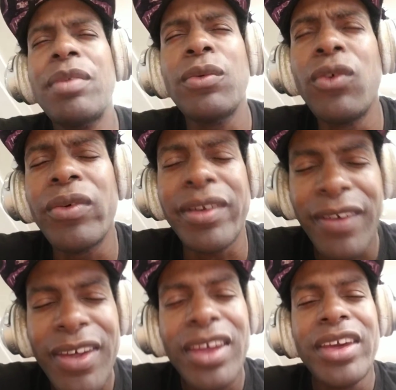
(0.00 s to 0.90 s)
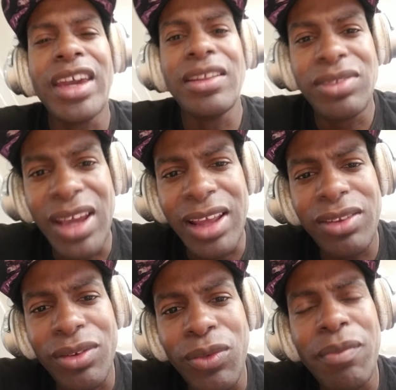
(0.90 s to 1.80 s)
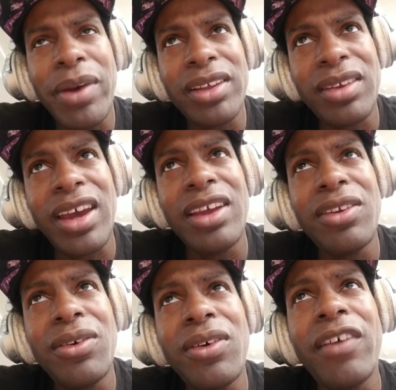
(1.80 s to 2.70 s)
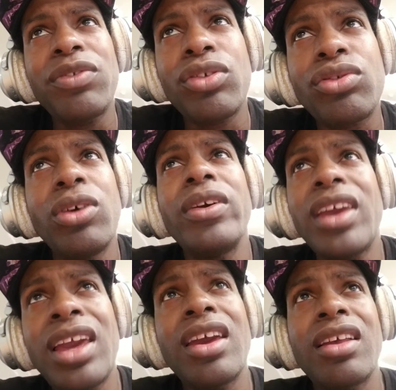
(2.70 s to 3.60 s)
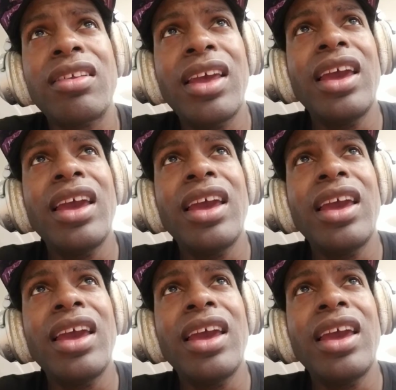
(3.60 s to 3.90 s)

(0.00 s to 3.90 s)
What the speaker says: ruined. And that's what my title of the story is: